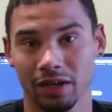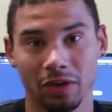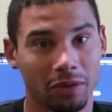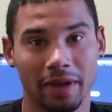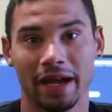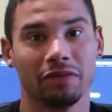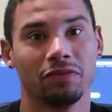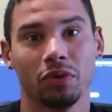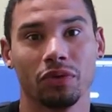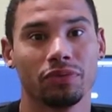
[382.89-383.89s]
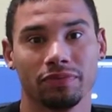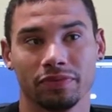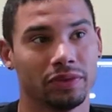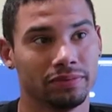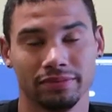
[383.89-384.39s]
going back and forth
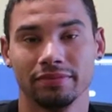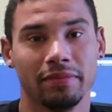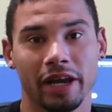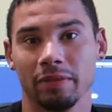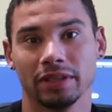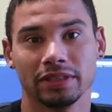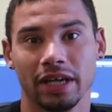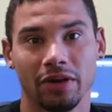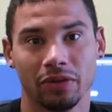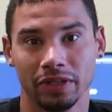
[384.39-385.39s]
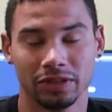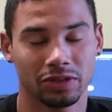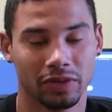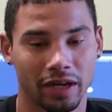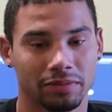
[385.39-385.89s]
for many months now on
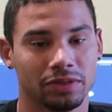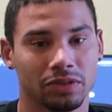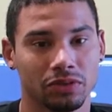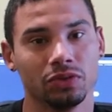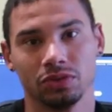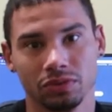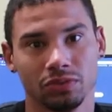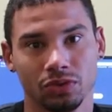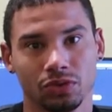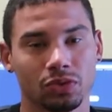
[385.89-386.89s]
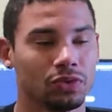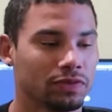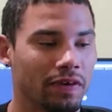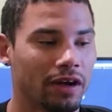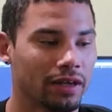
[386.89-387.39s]
Instagram. So dude's cool
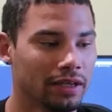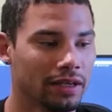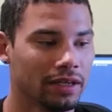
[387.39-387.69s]
as fuck.